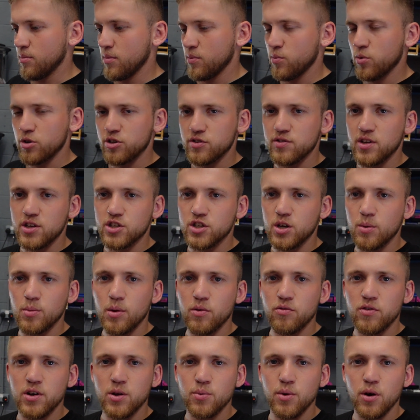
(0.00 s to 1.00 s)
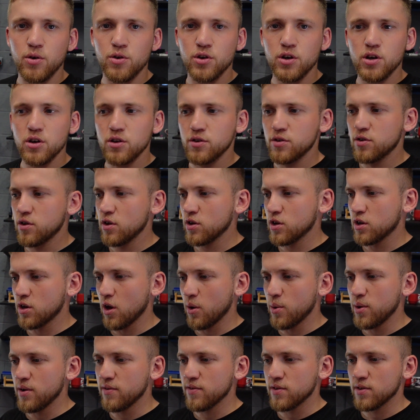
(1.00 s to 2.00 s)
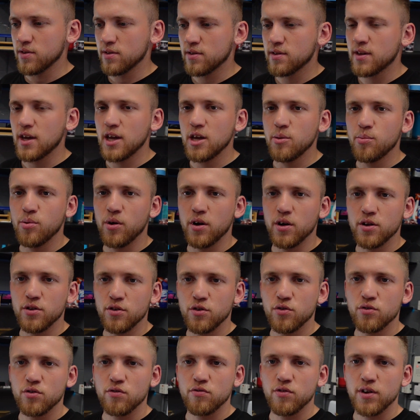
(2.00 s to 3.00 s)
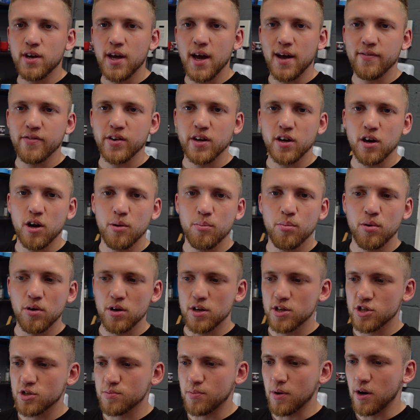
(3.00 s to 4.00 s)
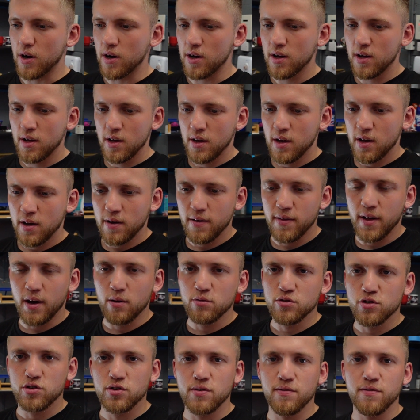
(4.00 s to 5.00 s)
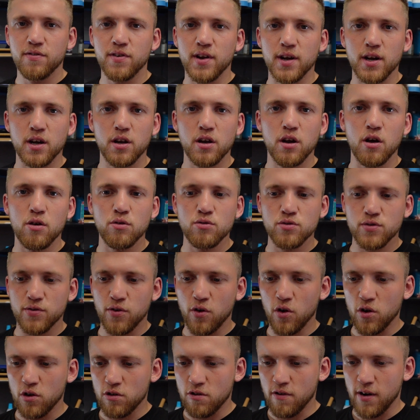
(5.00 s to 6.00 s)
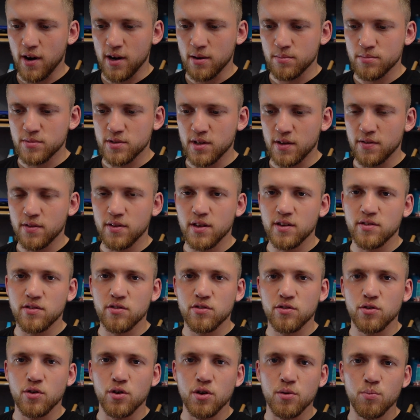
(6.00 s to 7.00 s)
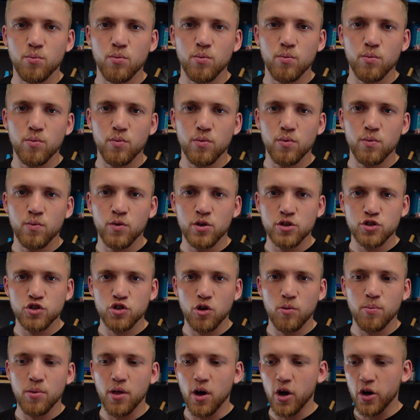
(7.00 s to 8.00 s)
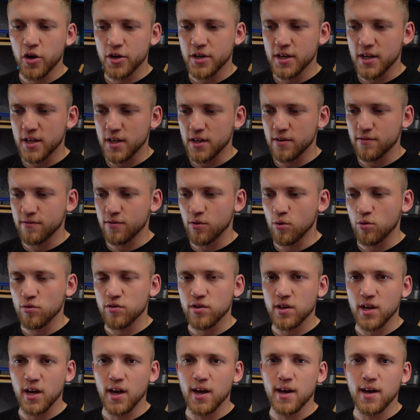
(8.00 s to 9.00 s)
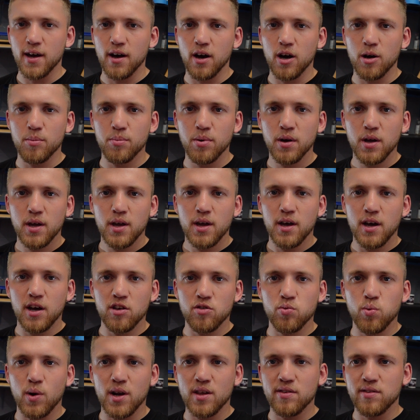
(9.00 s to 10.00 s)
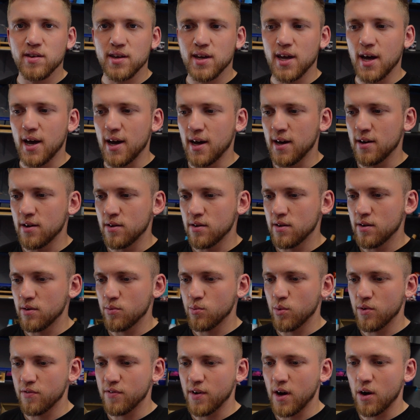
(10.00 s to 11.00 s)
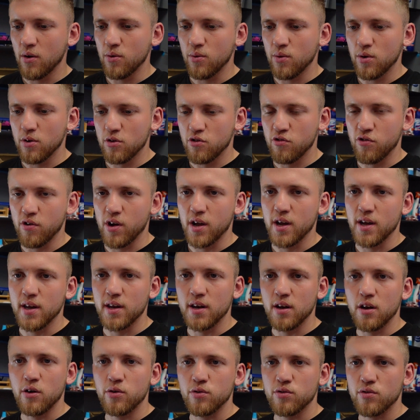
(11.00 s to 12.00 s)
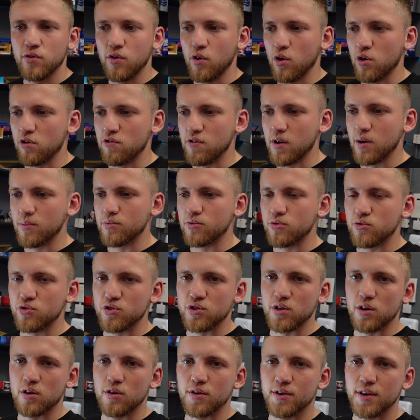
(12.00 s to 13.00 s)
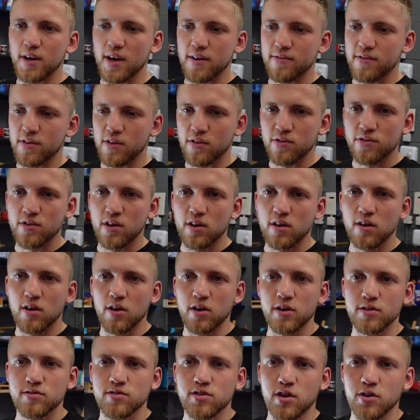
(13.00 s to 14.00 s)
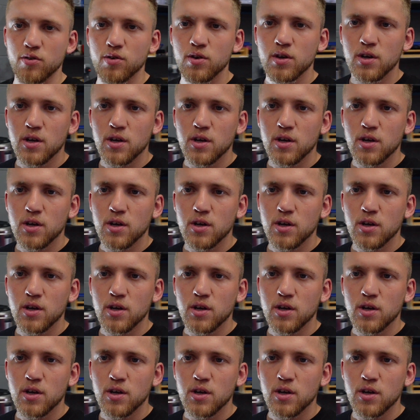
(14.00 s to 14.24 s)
which is actually coming up really well. You could go even deeper and use a really heavy cut polish, but that will just inflict loads of holograms, and this is doing the job that I need it for, to get it up as well as it can without creating loads of holograms which are going to look naff in the sunlight. So